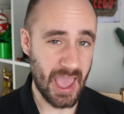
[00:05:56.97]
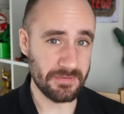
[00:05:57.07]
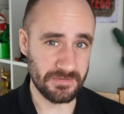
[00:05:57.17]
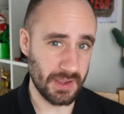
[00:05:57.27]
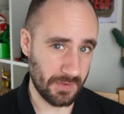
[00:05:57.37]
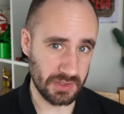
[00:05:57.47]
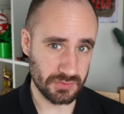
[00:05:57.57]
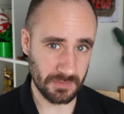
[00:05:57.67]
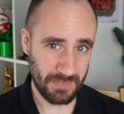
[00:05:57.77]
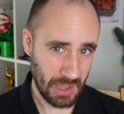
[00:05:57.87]
a
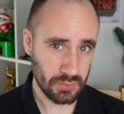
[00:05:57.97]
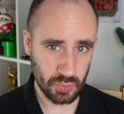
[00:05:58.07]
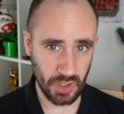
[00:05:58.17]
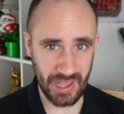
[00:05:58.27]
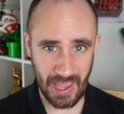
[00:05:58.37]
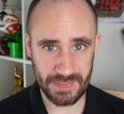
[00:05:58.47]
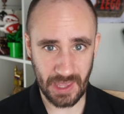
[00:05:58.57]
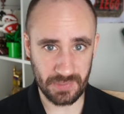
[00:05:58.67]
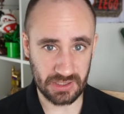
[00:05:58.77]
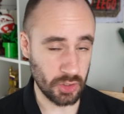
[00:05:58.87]
£500 one had
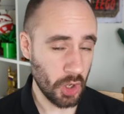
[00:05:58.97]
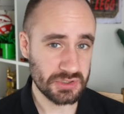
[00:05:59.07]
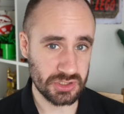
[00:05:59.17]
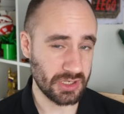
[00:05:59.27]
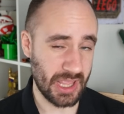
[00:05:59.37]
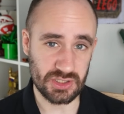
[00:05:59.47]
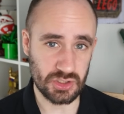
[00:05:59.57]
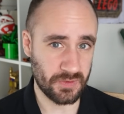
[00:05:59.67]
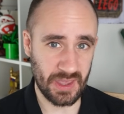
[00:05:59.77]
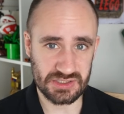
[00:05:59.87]
that been an option in
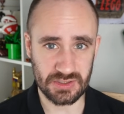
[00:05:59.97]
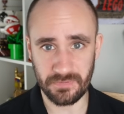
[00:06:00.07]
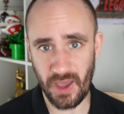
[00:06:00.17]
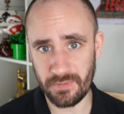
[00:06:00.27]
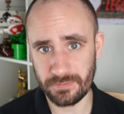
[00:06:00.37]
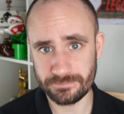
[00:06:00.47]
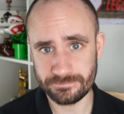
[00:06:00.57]
2005.